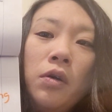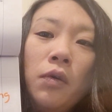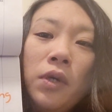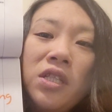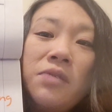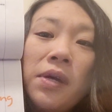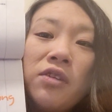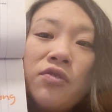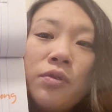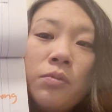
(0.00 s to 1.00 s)
One
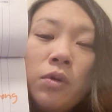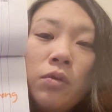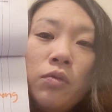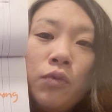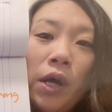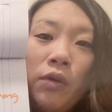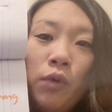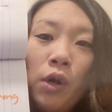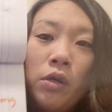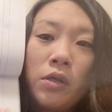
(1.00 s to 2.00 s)
spectrum, right,
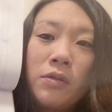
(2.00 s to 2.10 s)
wrong.